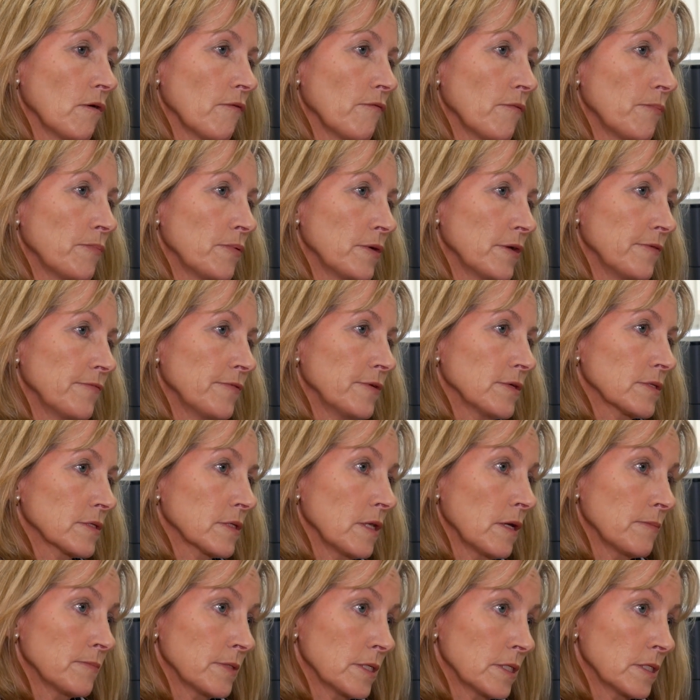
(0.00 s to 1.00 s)
of previous
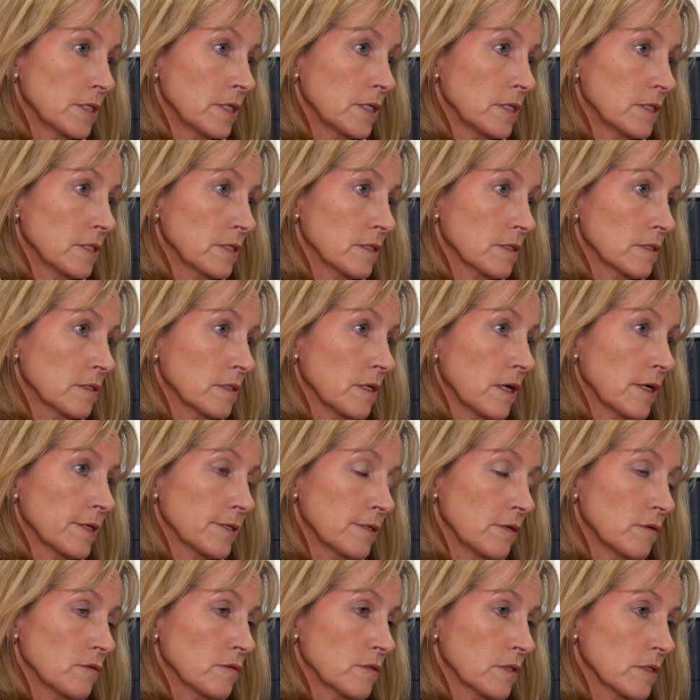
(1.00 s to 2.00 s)
Lyme disease
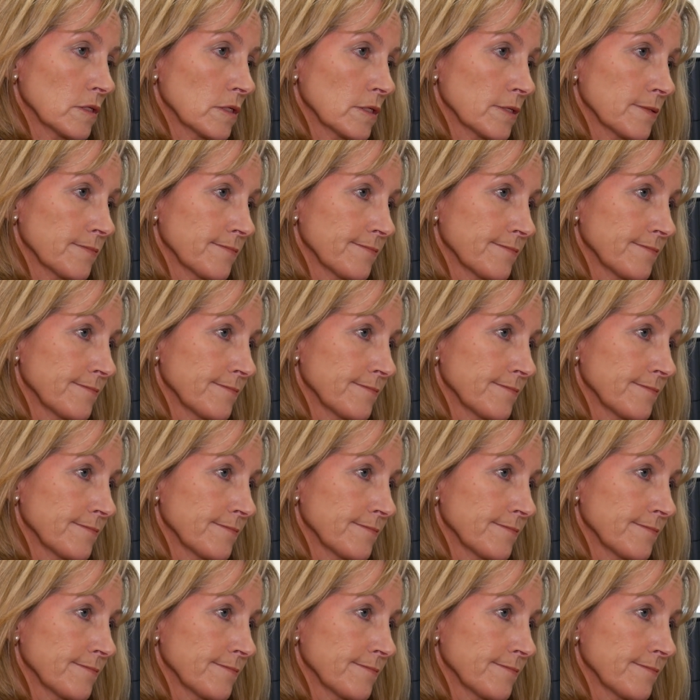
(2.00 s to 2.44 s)
diagnosis.